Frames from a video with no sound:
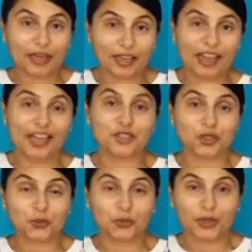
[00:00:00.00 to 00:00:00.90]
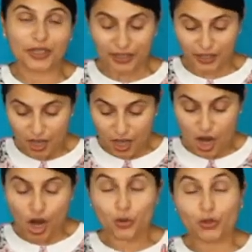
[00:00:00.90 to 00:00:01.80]
it as you're walking,
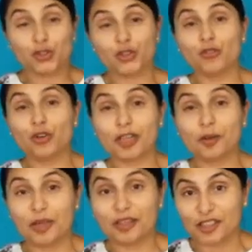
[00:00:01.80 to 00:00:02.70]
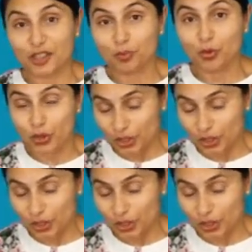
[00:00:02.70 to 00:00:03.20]
I do recommend that you put a